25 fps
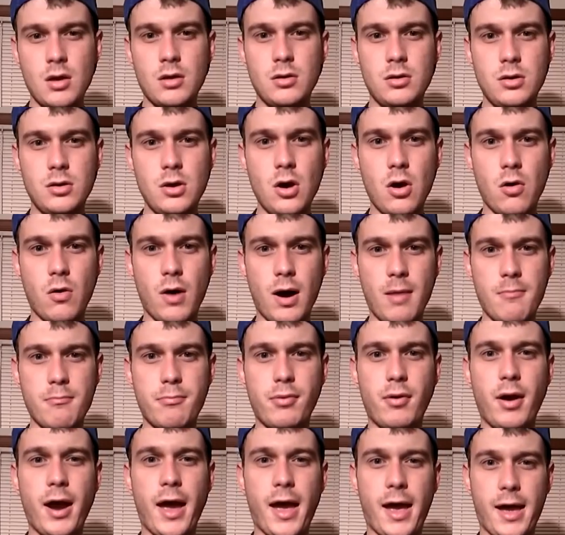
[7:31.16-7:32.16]
Yo, I'm
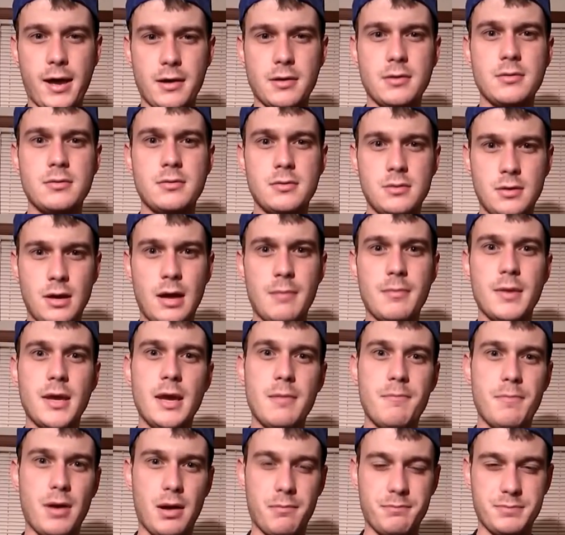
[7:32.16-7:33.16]
Brad. I'm the
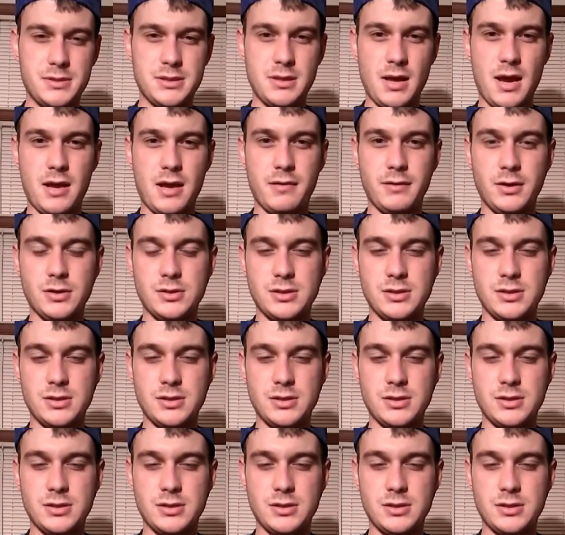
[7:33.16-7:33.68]
hip hop side of your